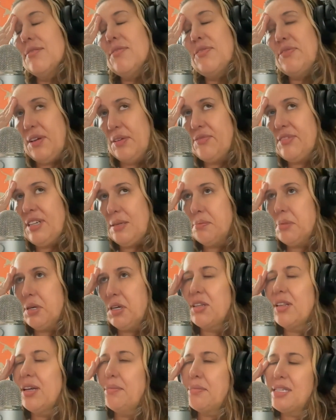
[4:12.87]
50 book
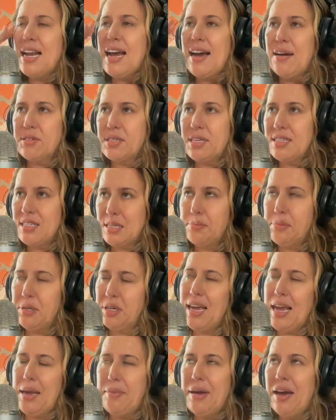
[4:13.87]
clubs now since the book
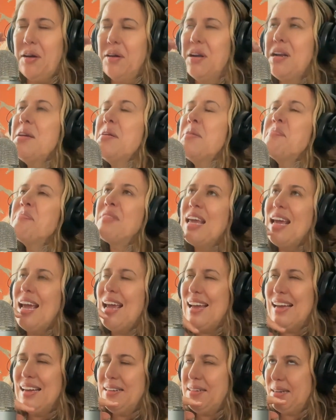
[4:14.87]
came out.
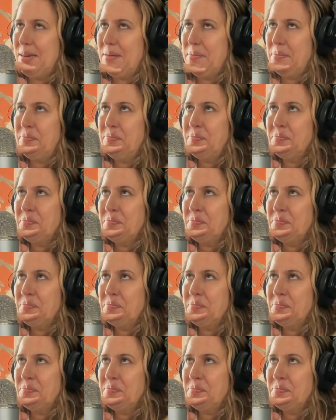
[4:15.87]
And